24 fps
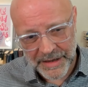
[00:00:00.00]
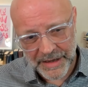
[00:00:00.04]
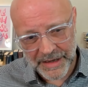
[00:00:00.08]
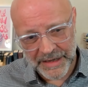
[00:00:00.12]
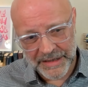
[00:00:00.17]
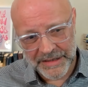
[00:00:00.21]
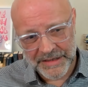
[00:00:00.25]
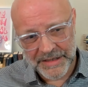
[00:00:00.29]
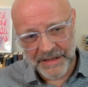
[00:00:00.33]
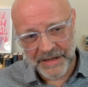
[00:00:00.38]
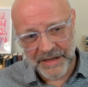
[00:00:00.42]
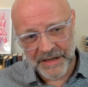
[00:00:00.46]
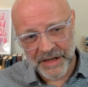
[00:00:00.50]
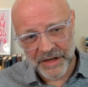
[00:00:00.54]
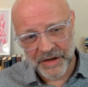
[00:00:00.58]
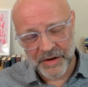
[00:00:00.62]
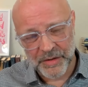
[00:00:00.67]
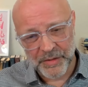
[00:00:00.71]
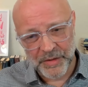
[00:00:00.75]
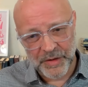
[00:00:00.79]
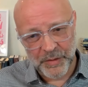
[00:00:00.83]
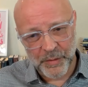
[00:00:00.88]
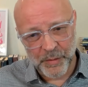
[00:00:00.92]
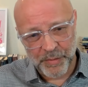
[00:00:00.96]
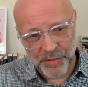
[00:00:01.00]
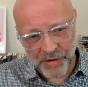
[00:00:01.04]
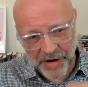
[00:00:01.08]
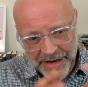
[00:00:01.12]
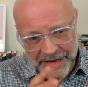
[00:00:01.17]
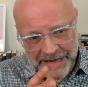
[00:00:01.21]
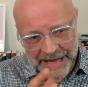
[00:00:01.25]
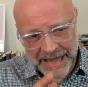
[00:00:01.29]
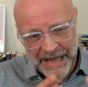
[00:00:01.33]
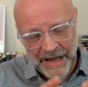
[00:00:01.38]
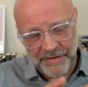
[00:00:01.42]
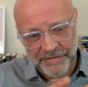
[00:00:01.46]
Is that you know you
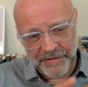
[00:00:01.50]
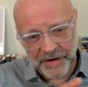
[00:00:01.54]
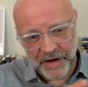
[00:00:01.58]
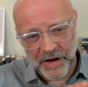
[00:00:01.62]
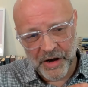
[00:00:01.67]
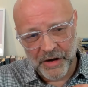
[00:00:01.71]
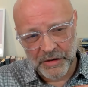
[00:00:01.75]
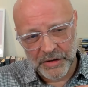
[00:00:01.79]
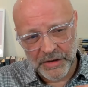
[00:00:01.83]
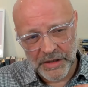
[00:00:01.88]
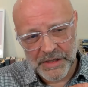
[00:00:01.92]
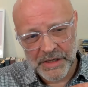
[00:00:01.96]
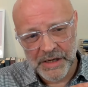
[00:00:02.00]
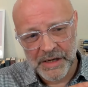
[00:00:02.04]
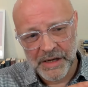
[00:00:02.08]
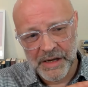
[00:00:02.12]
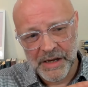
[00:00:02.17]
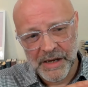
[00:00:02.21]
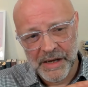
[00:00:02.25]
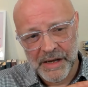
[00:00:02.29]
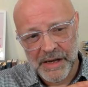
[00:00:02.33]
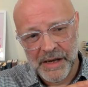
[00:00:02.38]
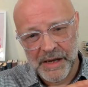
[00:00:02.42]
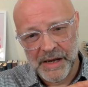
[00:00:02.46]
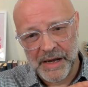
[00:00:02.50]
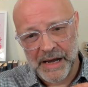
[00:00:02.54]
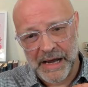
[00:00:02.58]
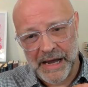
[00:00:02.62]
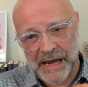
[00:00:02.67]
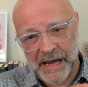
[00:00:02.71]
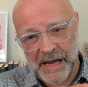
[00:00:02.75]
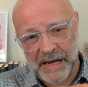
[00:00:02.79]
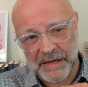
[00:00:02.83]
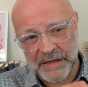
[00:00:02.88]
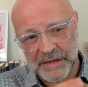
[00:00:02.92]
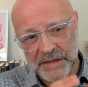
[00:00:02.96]
break out of a cult,
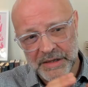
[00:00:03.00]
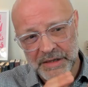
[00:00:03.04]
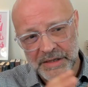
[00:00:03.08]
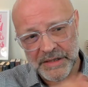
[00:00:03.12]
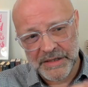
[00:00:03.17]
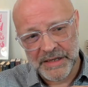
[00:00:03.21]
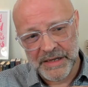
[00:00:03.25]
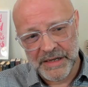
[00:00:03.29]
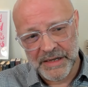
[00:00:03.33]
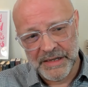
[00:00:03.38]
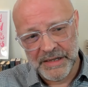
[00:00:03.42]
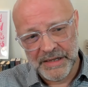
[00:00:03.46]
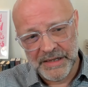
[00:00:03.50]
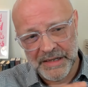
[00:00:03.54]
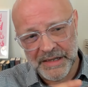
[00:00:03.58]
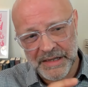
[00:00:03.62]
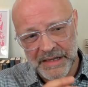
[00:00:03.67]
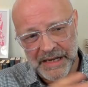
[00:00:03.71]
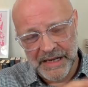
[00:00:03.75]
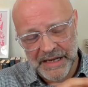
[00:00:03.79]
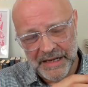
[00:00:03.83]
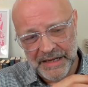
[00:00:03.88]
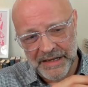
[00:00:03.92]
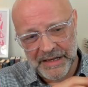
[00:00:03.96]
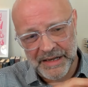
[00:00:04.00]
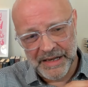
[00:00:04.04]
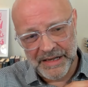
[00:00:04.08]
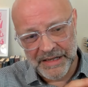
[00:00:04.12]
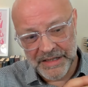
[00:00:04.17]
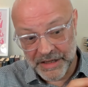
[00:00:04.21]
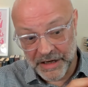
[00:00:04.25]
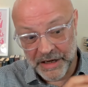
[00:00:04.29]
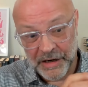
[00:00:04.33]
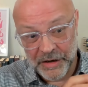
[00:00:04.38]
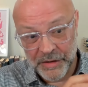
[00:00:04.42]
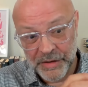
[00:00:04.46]
and it,
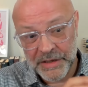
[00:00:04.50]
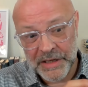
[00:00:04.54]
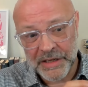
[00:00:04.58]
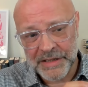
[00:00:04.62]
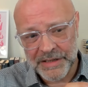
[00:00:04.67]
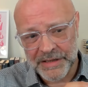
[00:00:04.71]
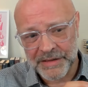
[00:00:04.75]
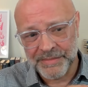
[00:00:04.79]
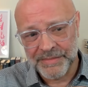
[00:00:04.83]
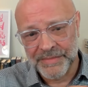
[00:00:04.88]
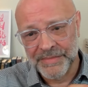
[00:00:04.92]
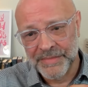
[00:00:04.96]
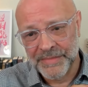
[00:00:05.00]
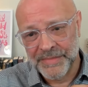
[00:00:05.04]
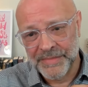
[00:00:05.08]
it's a closed system.